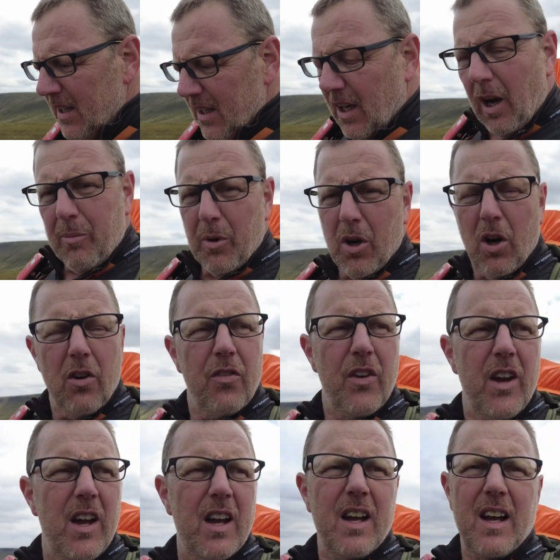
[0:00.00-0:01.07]
a cup of
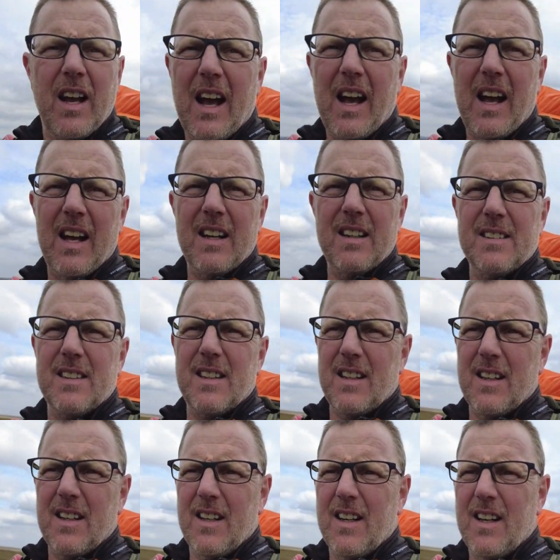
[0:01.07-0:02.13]
coffee, and
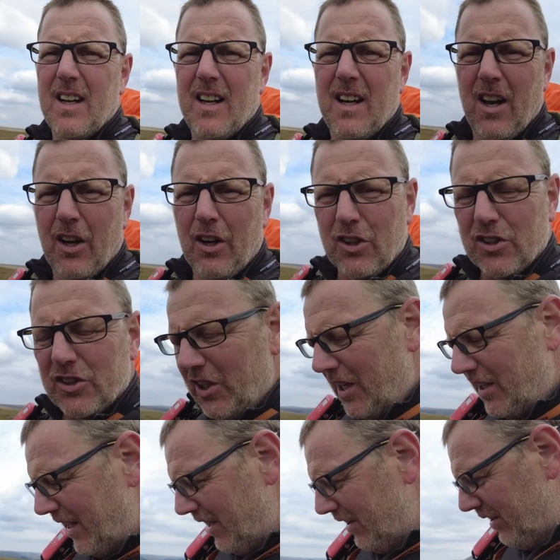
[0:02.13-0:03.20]
a good
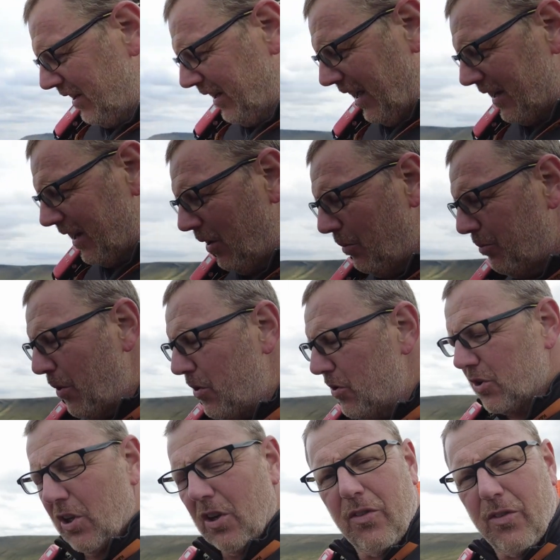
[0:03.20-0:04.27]
sit down. Get the old
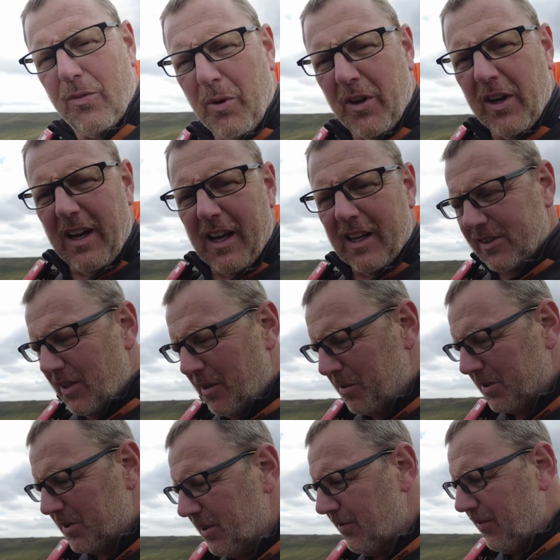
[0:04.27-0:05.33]
boots off, put the legs up
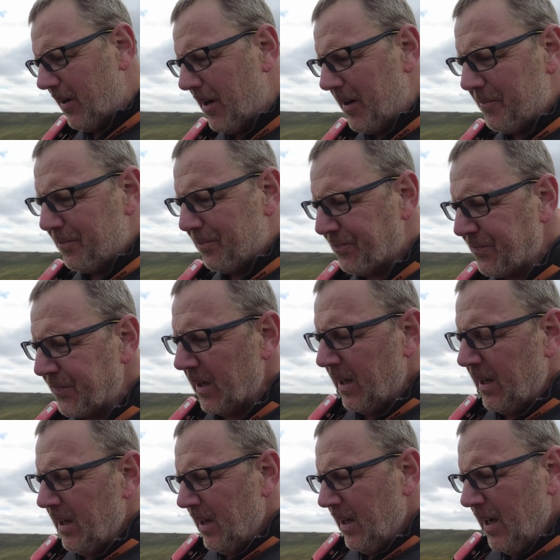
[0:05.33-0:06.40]
and stuff like that.
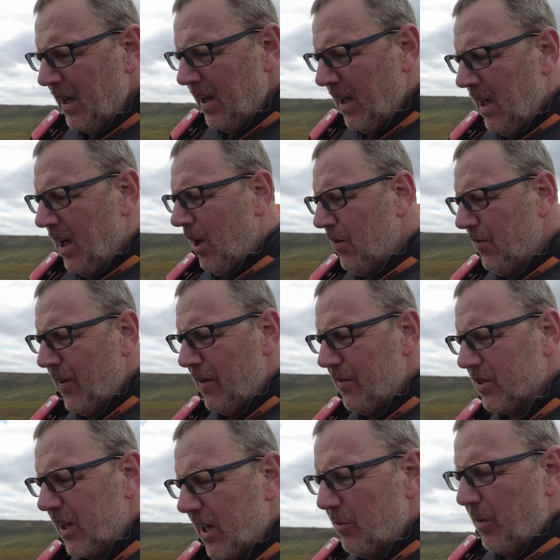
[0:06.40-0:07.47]
Hopefully
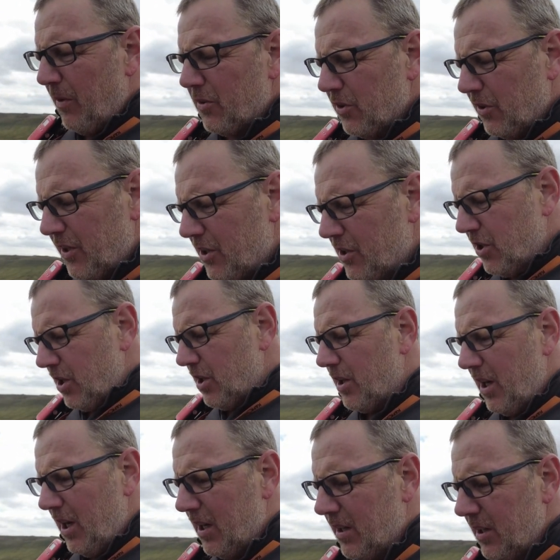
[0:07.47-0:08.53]
you've stayed with us on this
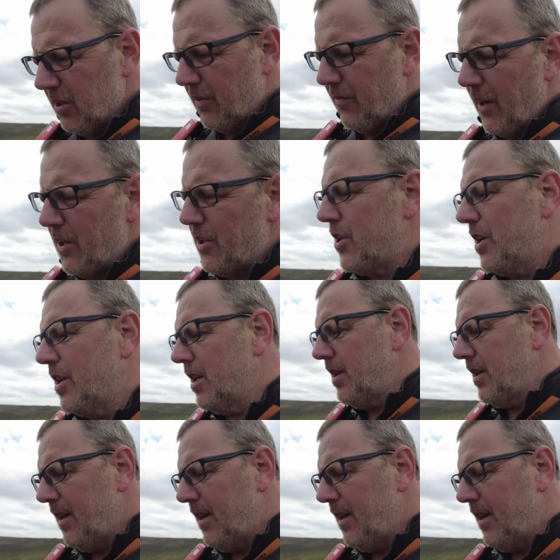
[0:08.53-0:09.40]
journey, this adventure.